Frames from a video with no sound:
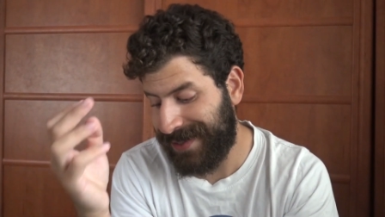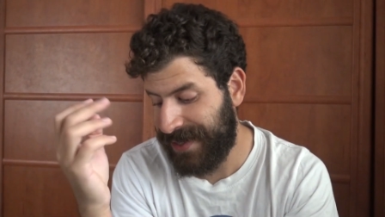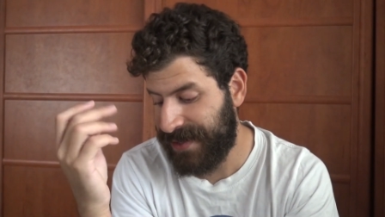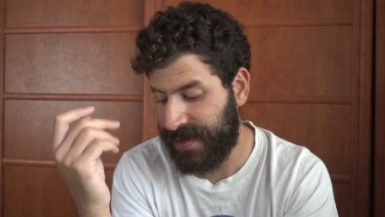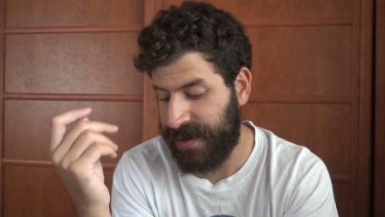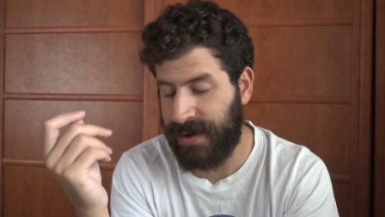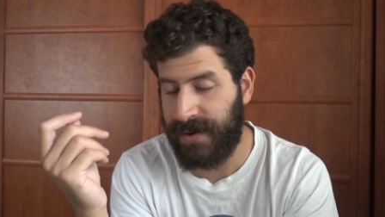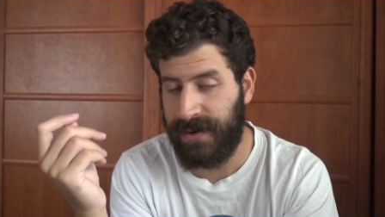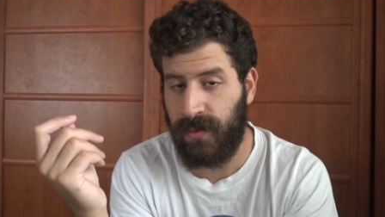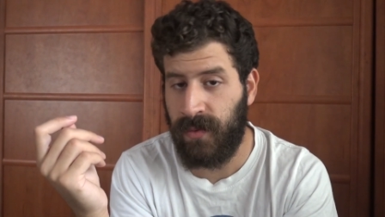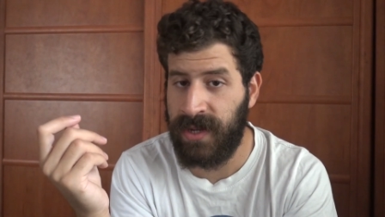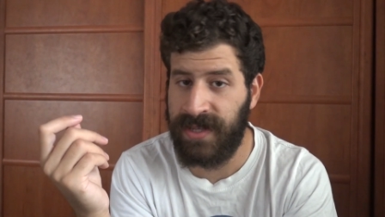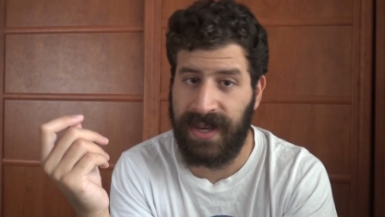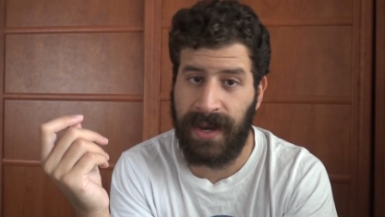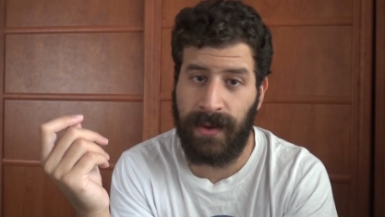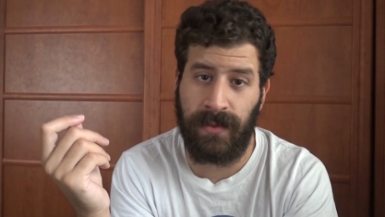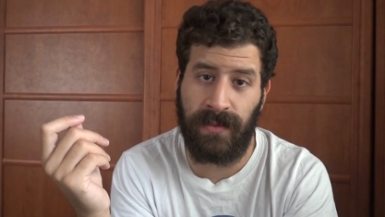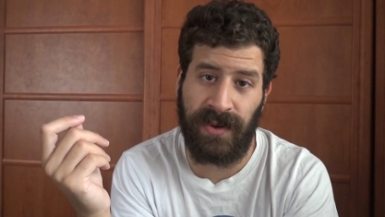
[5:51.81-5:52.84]
These are the
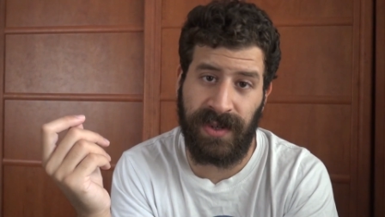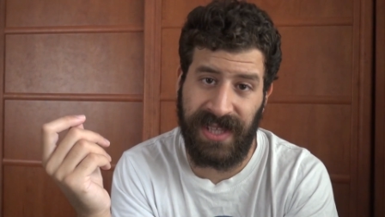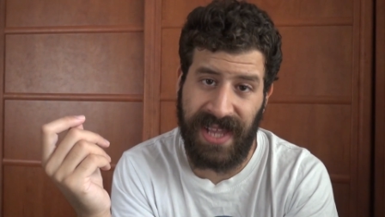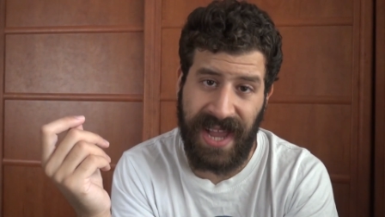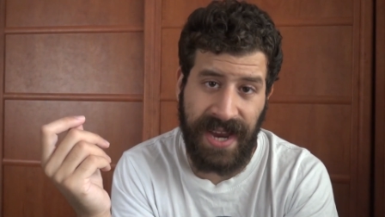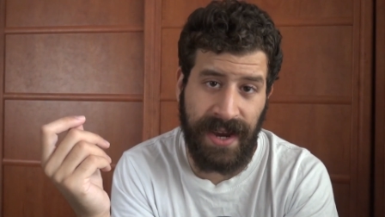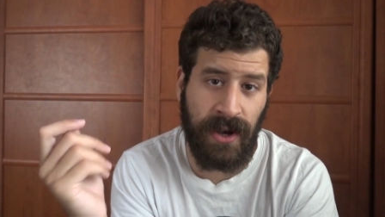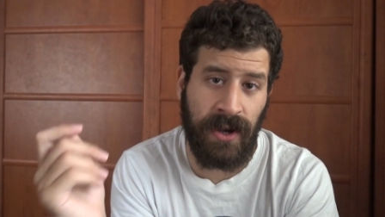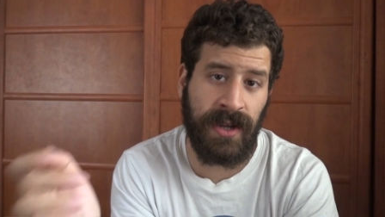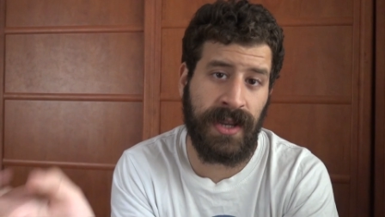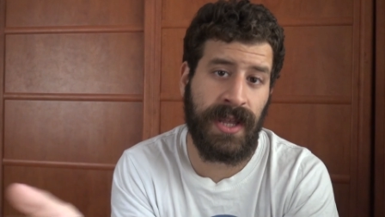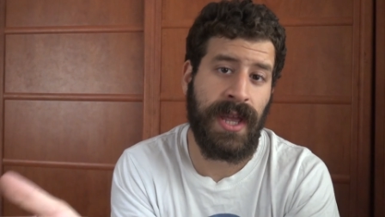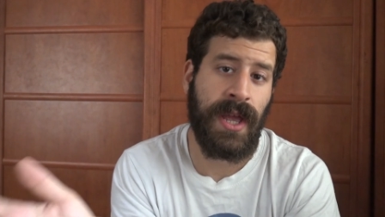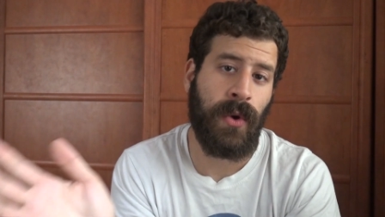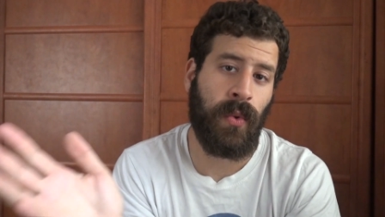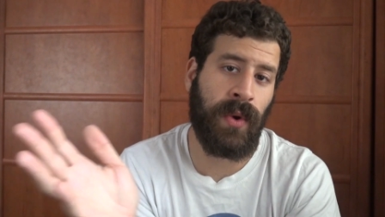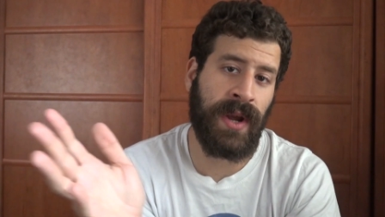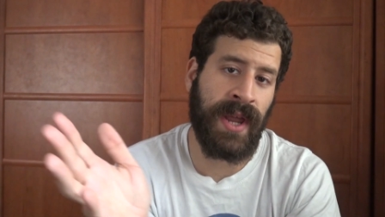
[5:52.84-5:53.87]
ones I will rely on
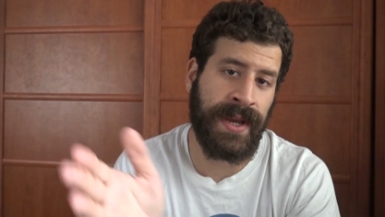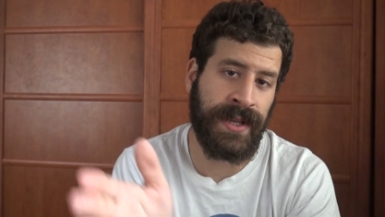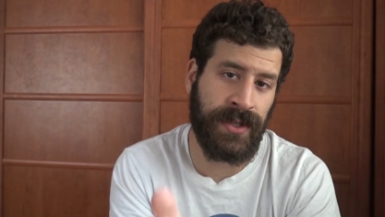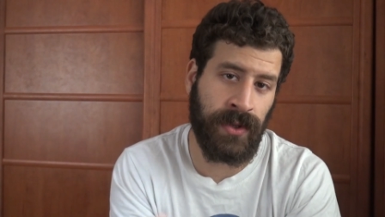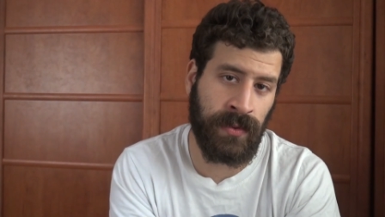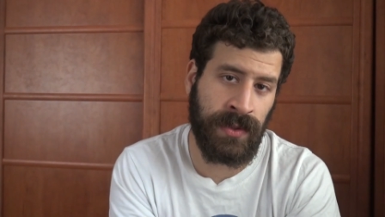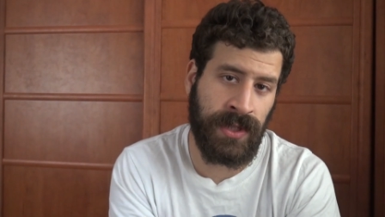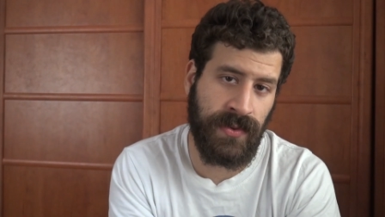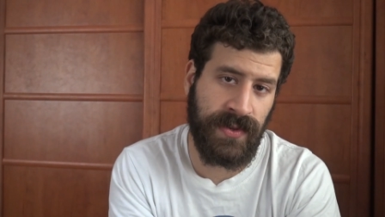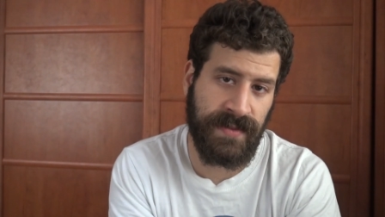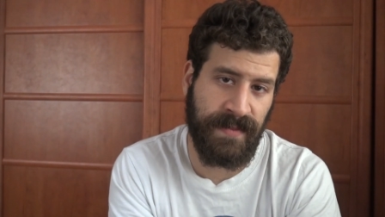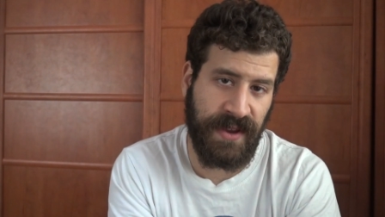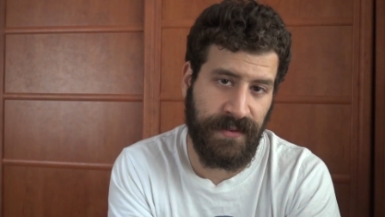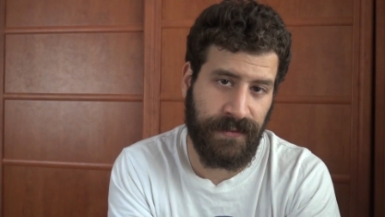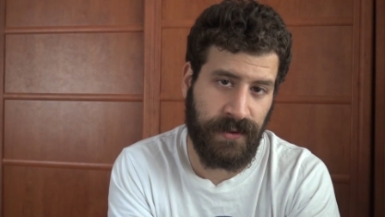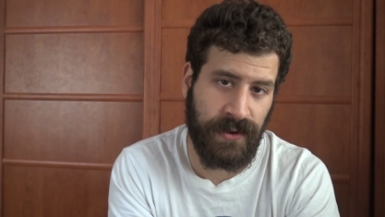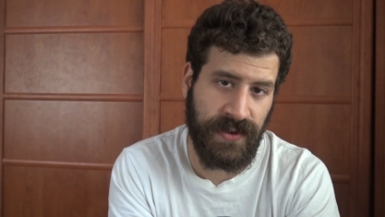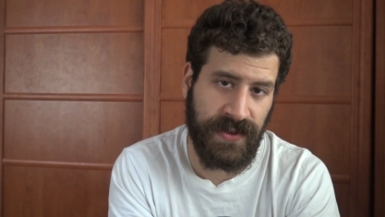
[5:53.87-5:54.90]
when I don't use
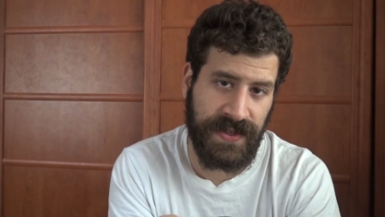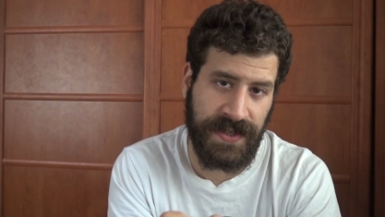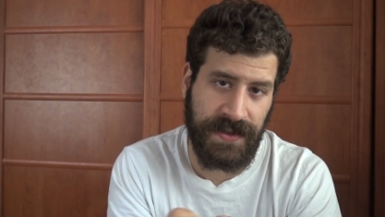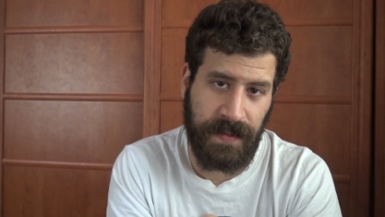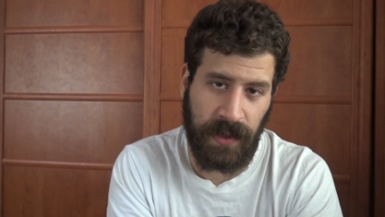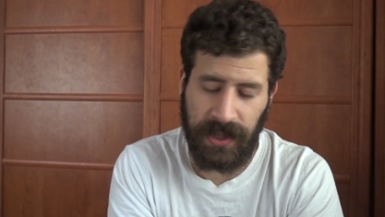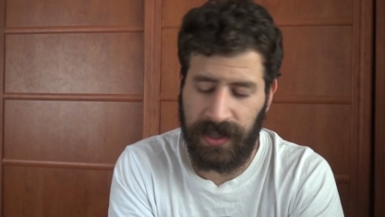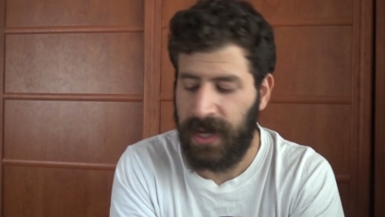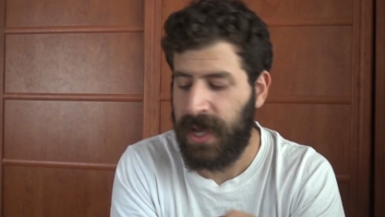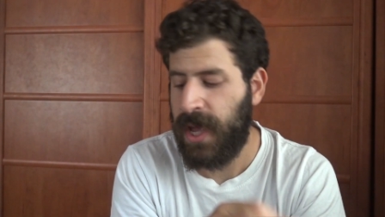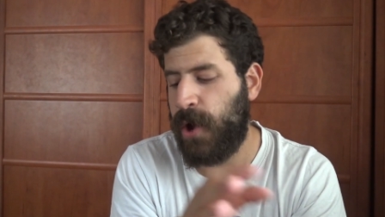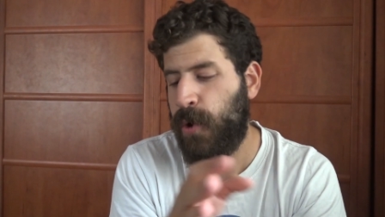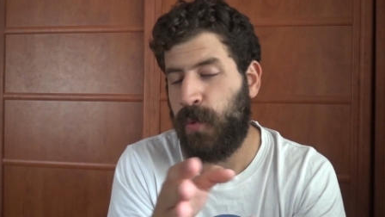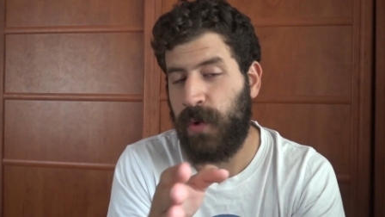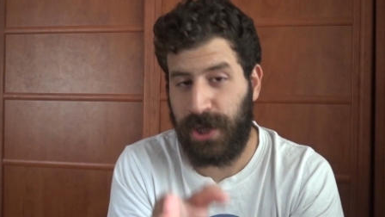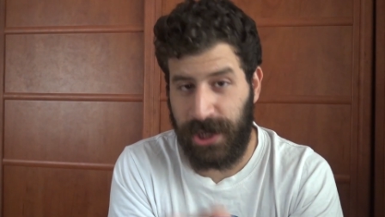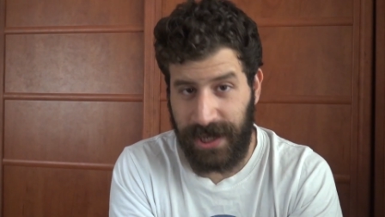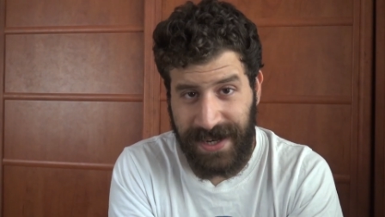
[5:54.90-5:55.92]
my first spot,
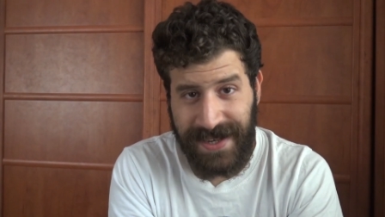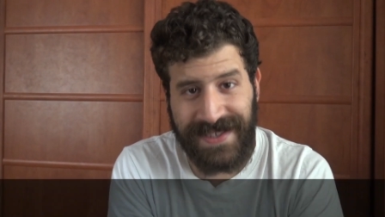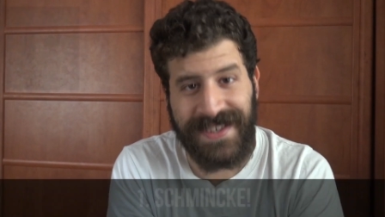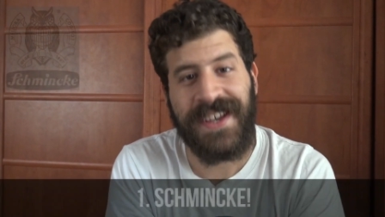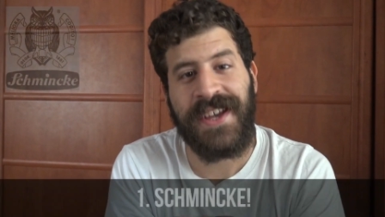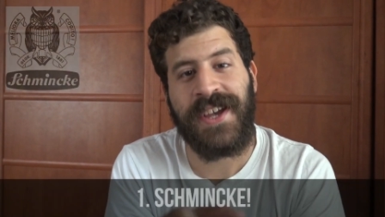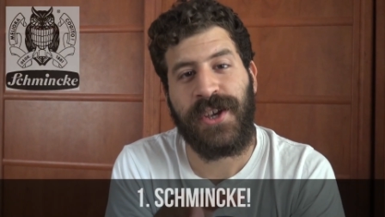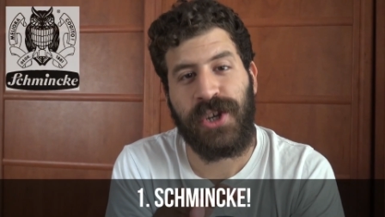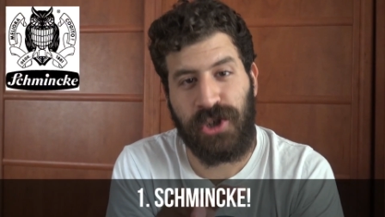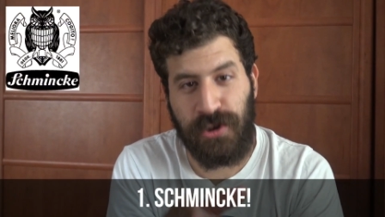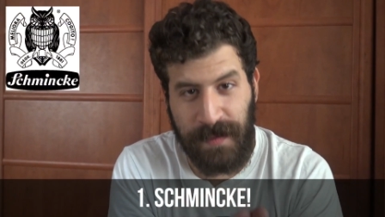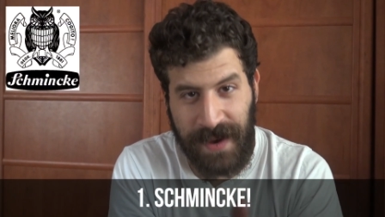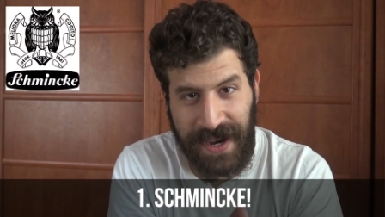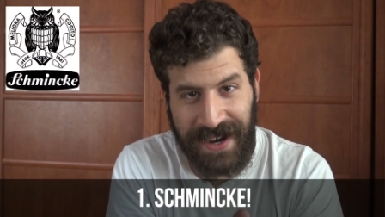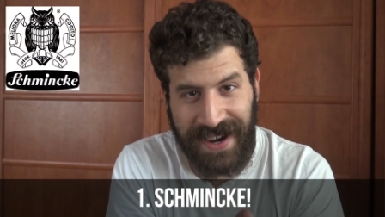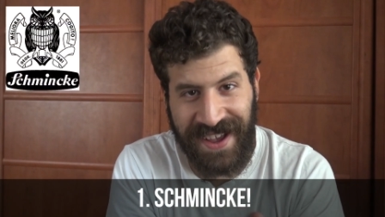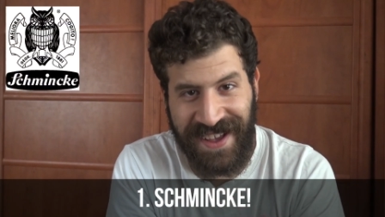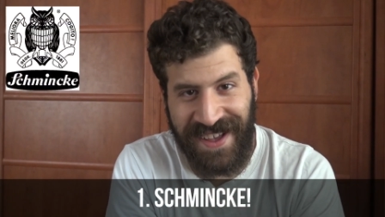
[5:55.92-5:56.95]
which is Schmincke.